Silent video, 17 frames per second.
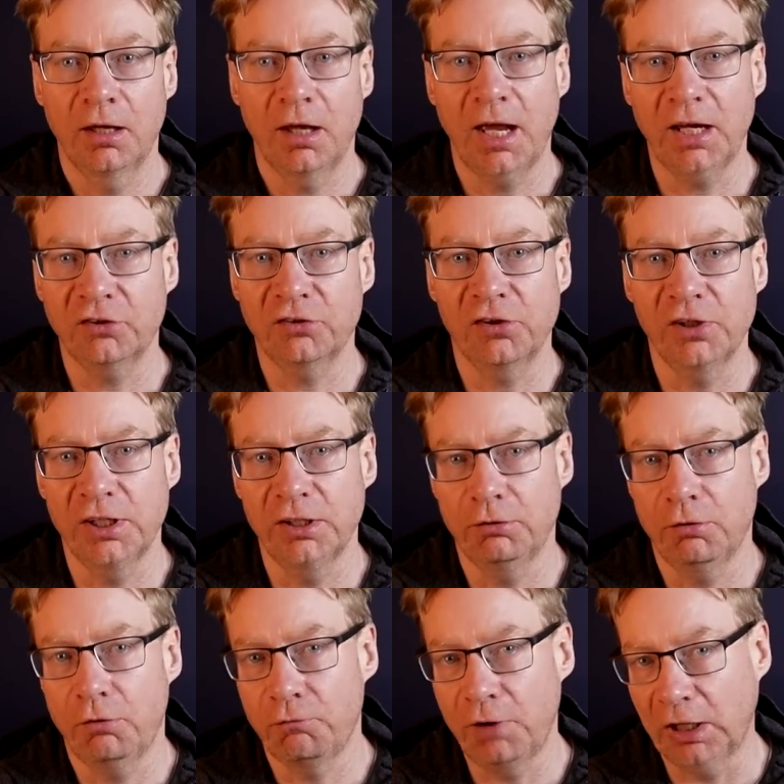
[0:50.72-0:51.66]
Actually,
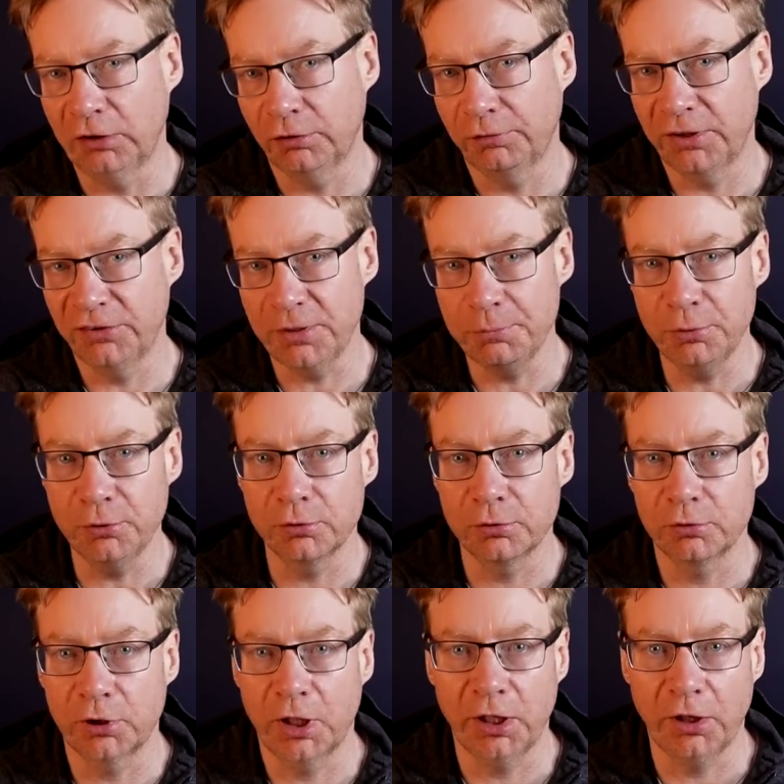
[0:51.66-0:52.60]
relatively
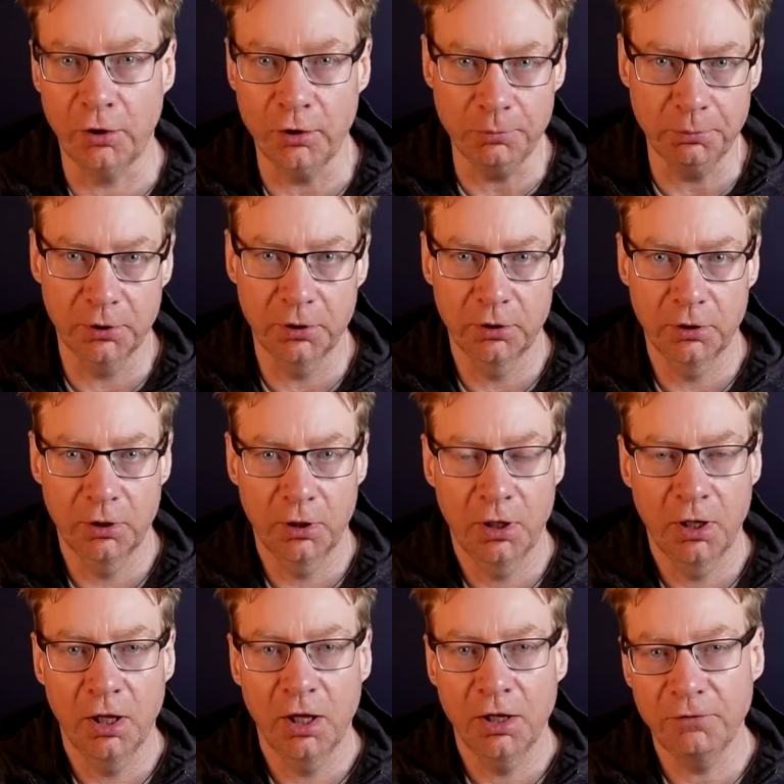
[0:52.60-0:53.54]
simple, I hope.
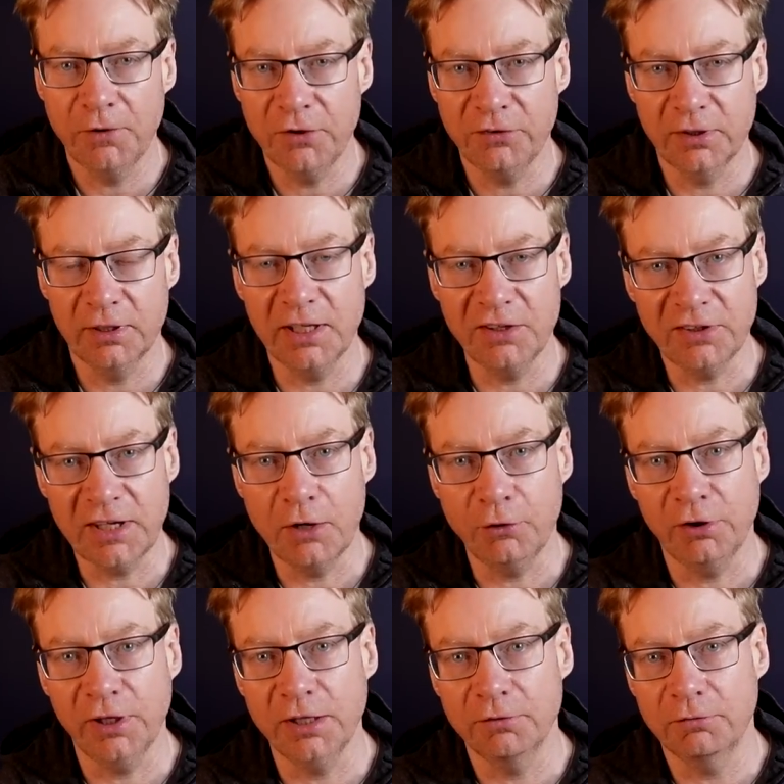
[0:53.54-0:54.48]
First, let's
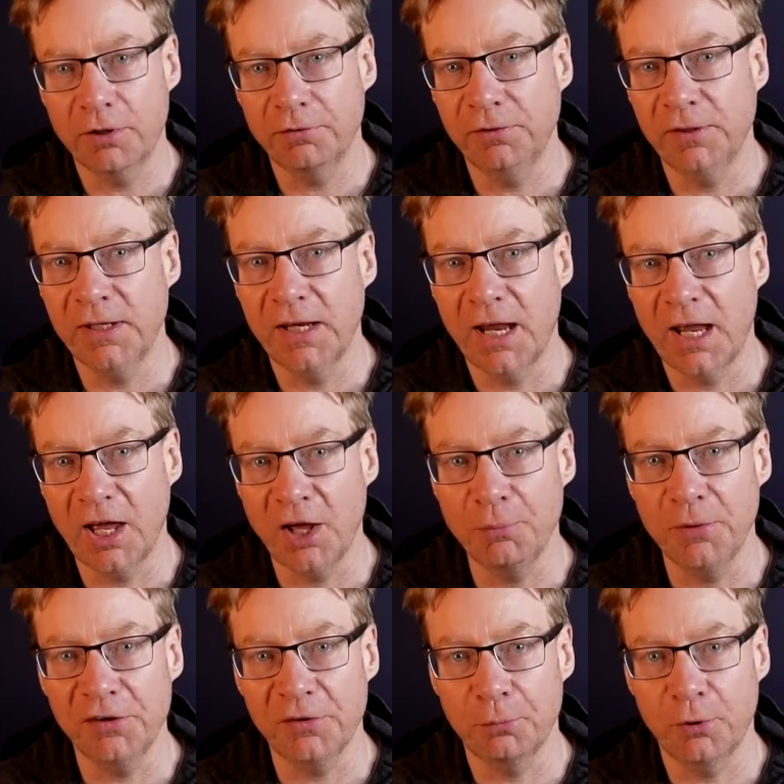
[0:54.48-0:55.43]
calculate roughly how
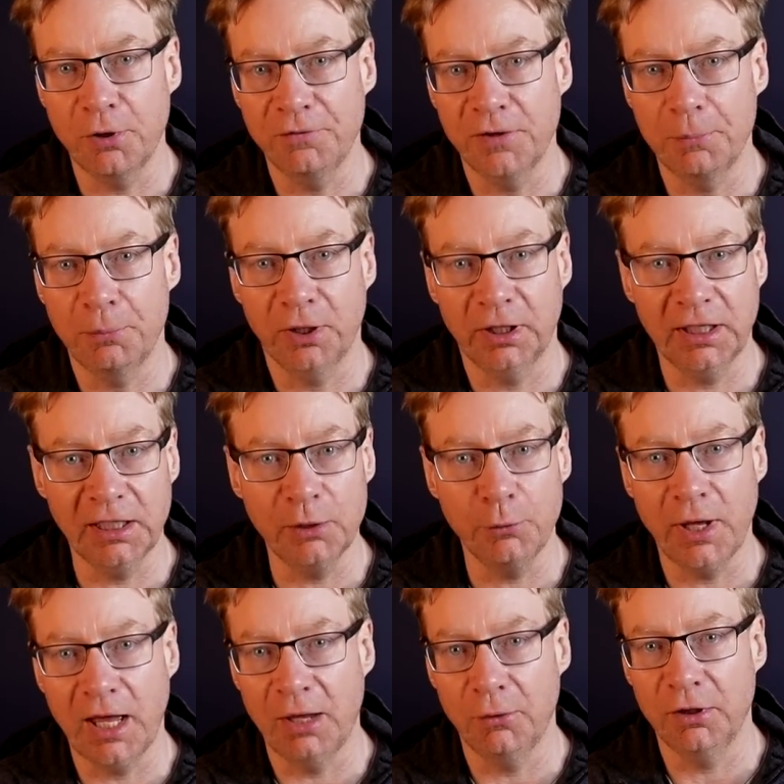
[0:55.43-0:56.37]
much profit per
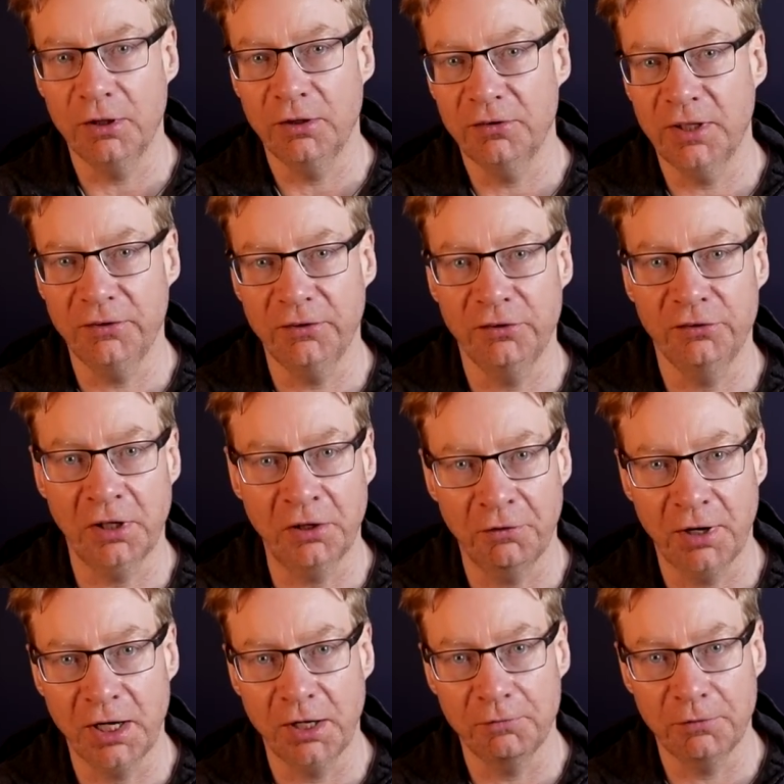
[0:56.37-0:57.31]
kilowatt hour Tesla
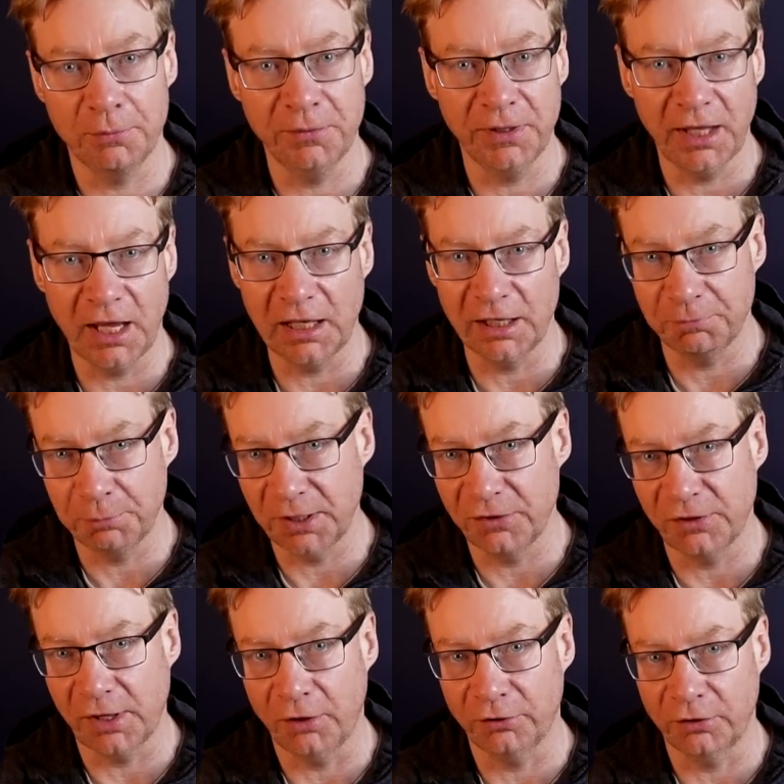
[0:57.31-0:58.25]
generate from the LFP
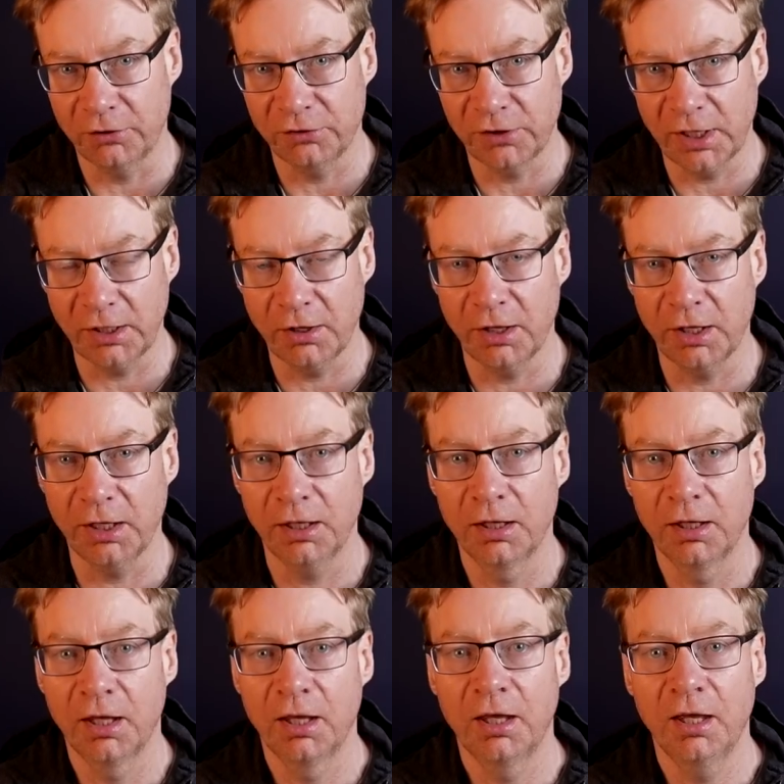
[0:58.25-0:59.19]
cells in Shanghai.
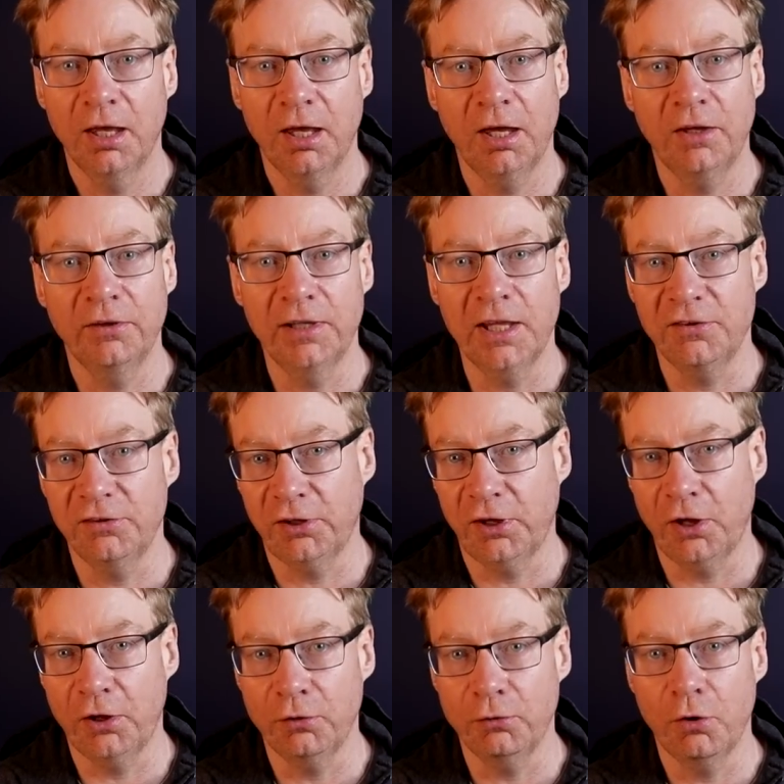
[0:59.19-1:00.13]
And let's
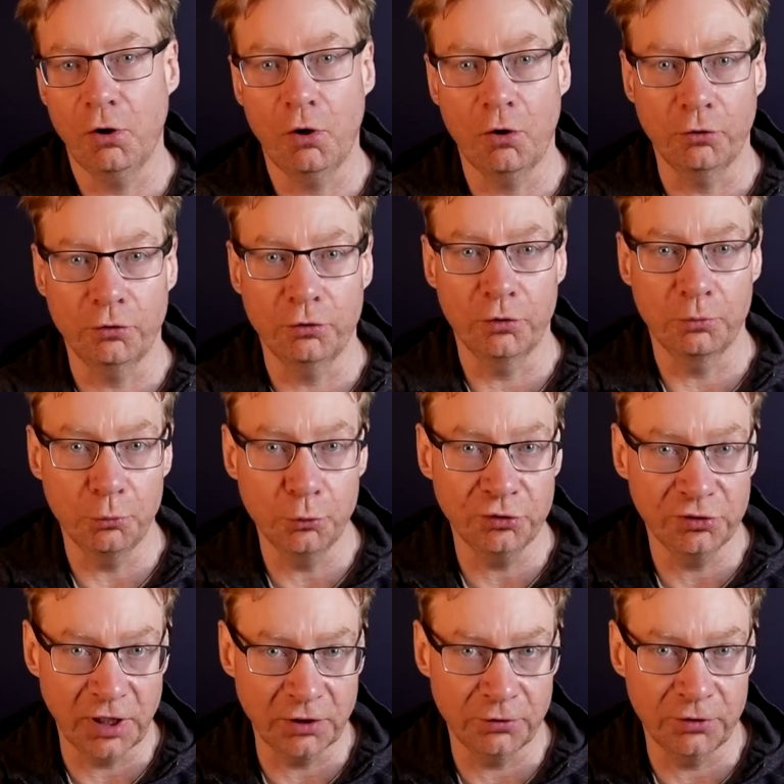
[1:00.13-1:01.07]
go on the more
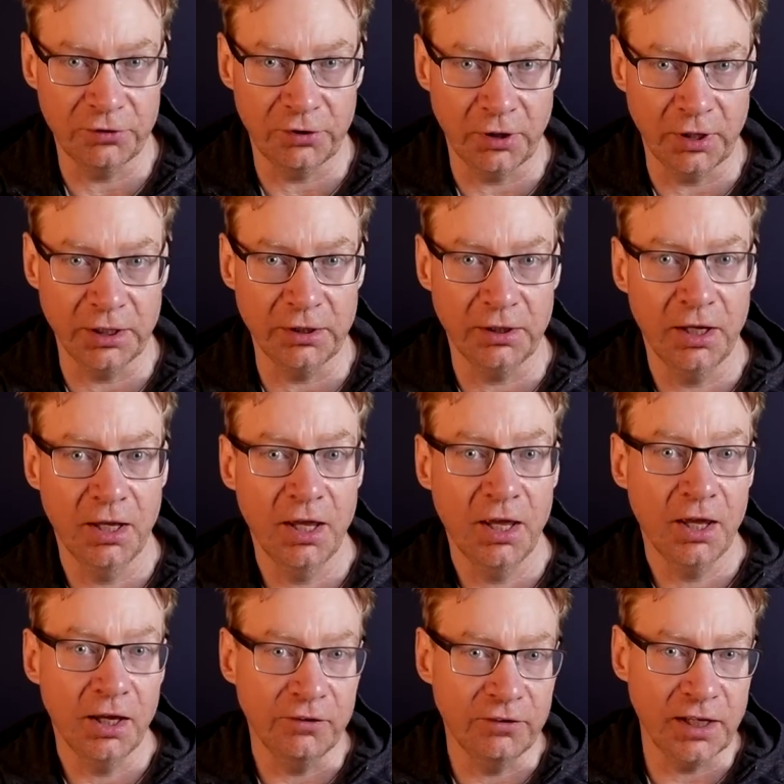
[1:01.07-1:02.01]
generous side
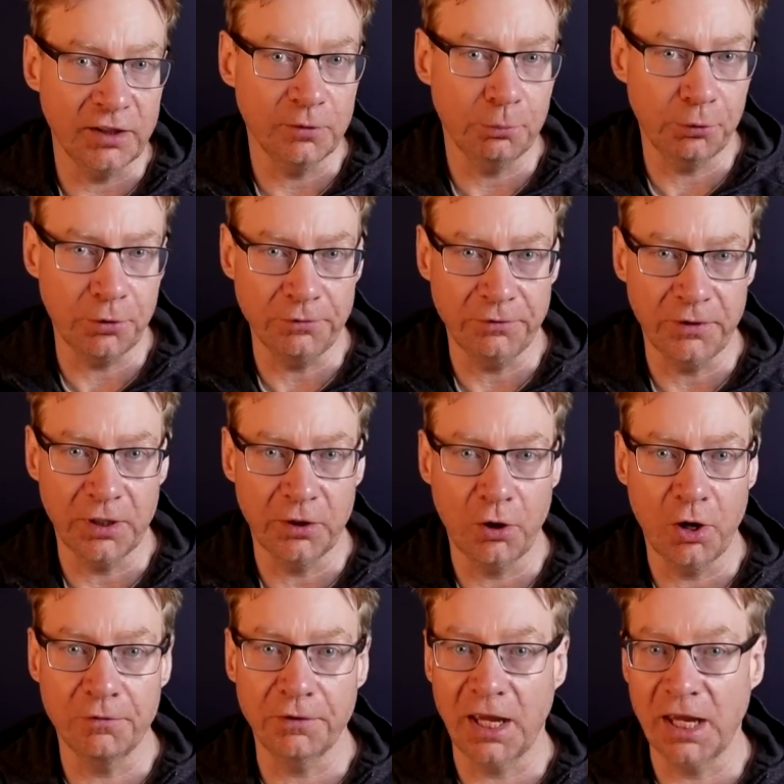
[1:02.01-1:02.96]
and take the profit
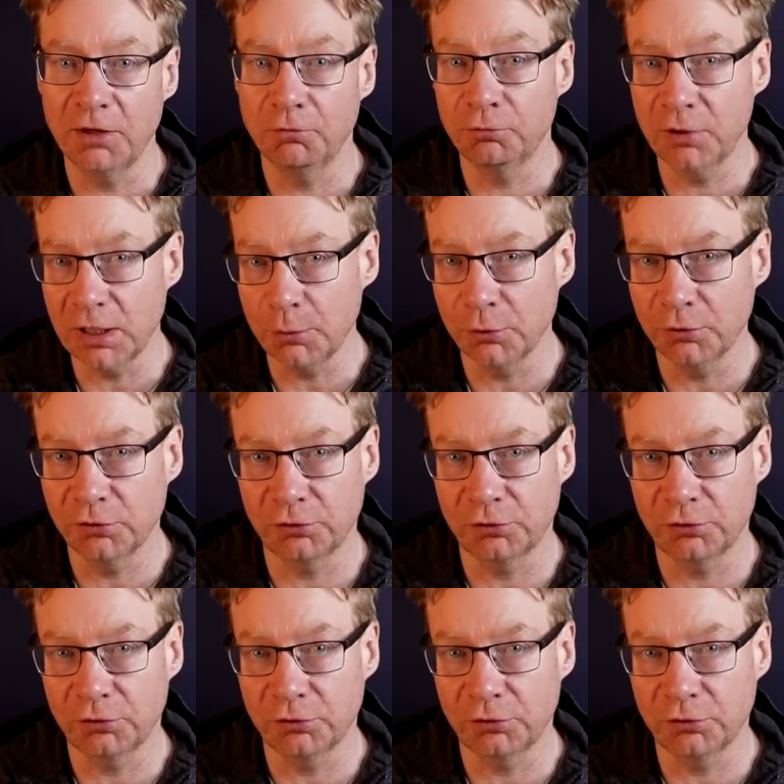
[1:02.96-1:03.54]
of a rear-wheel